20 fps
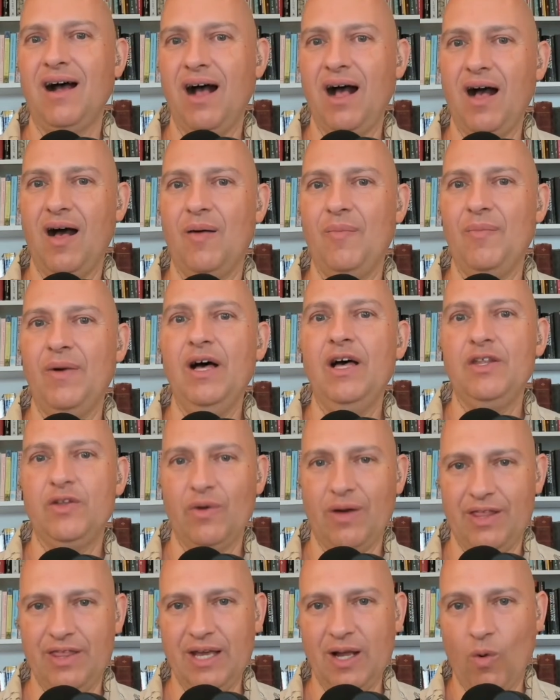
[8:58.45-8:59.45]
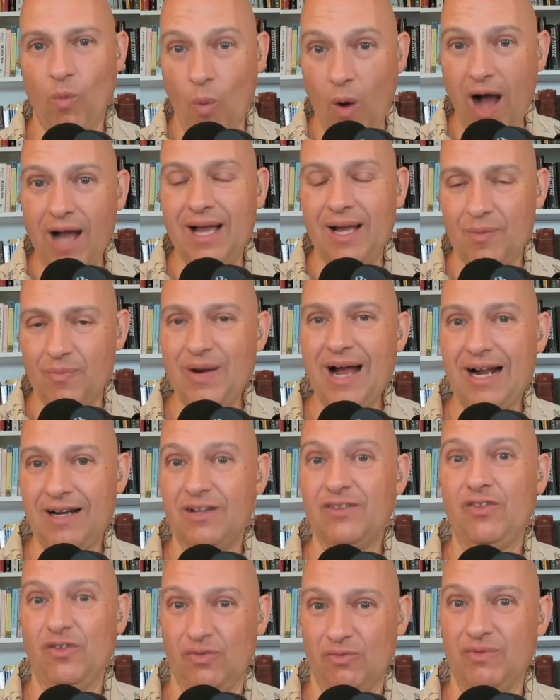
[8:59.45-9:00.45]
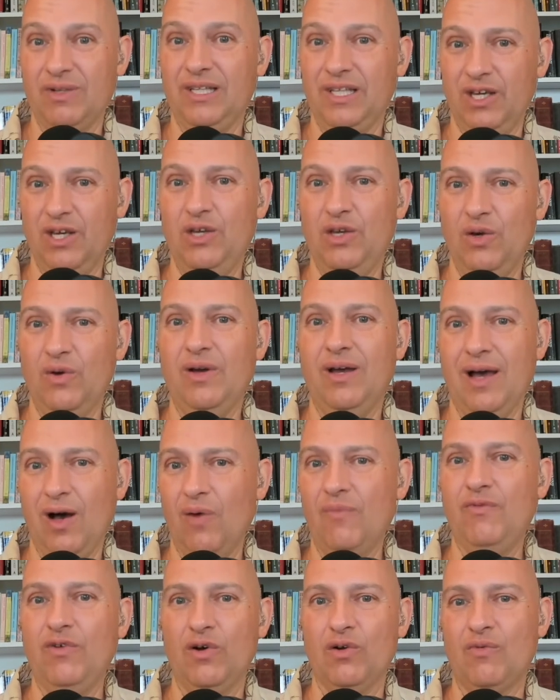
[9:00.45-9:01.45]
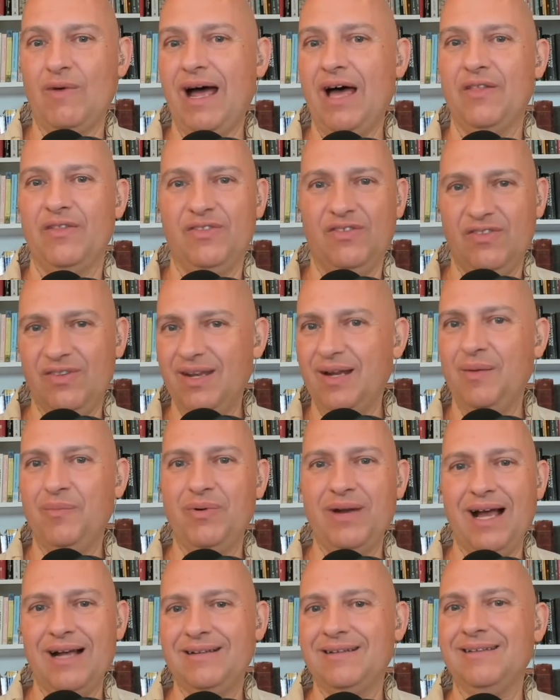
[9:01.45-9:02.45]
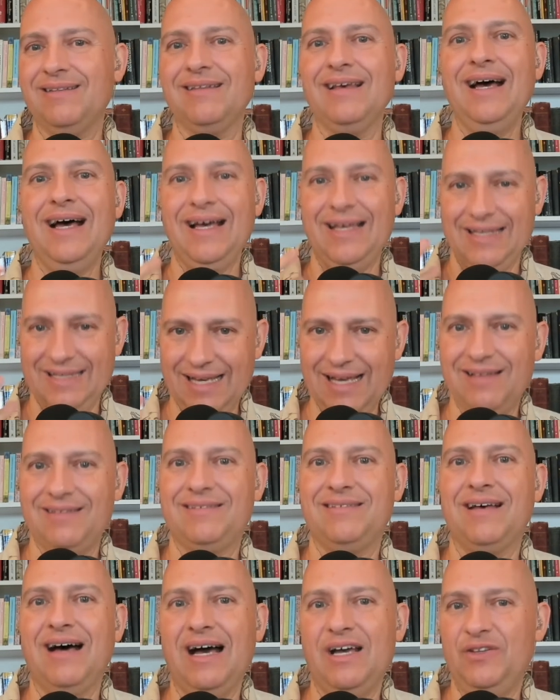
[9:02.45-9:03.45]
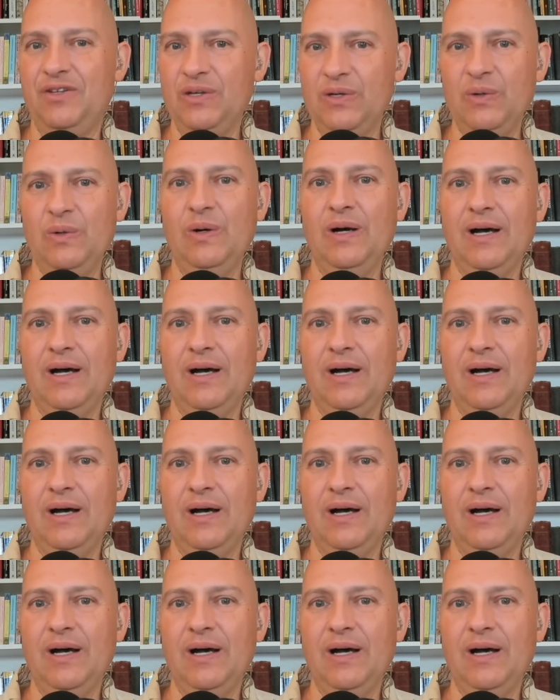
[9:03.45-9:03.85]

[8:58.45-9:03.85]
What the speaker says: Do I think walking practice is really helpful rather than sitting practice? Yes, I do.